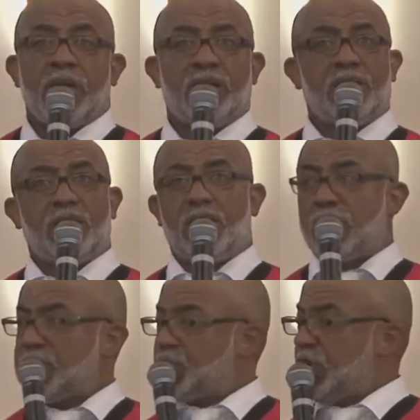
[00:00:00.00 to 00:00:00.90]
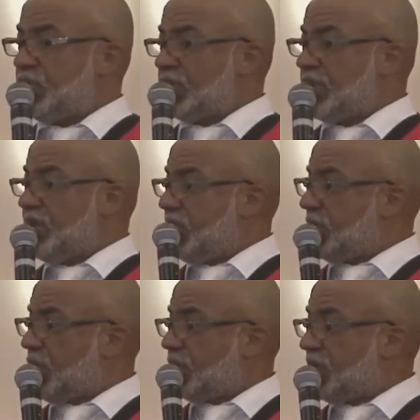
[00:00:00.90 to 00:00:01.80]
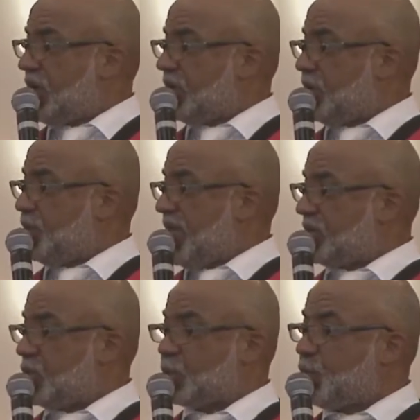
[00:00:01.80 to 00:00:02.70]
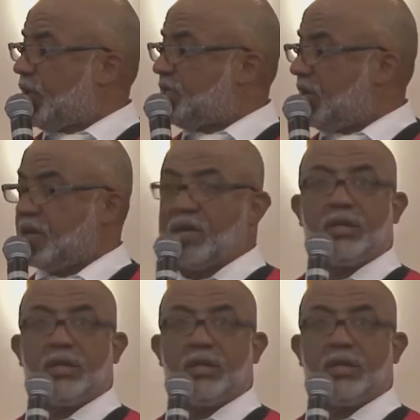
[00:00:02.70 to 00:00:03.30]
Did you notice Jesus never taught, taught the apostles preaching?